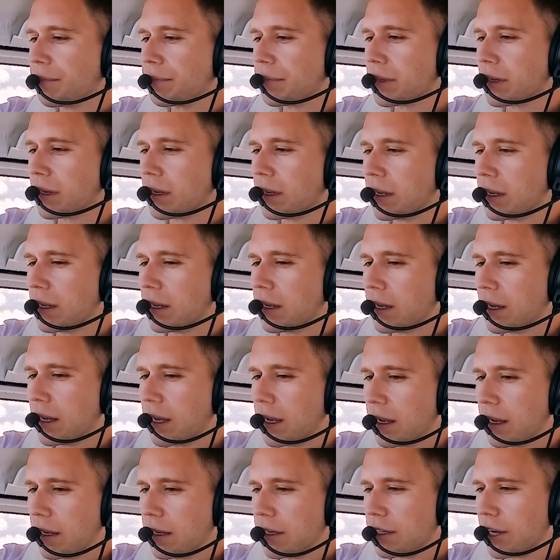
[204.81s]
I'm
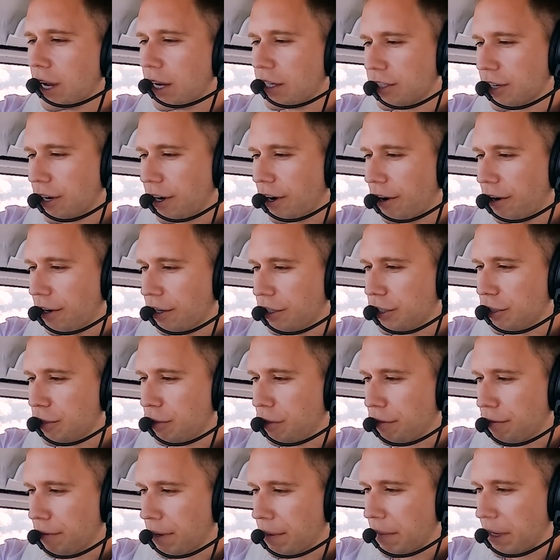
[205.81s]
oh, sorry, I heard a
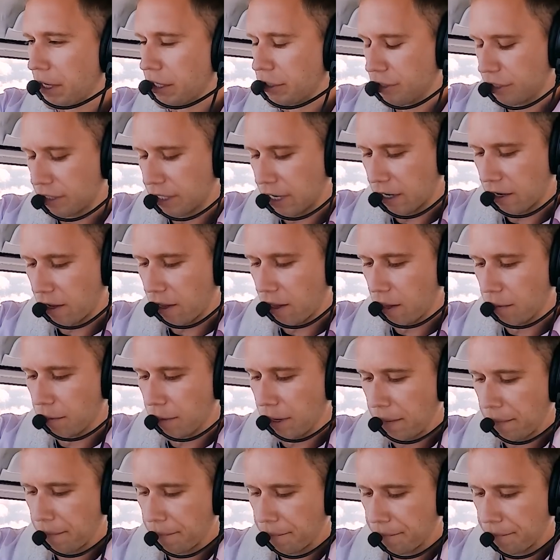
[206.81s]
2-3. Make She's not calling me.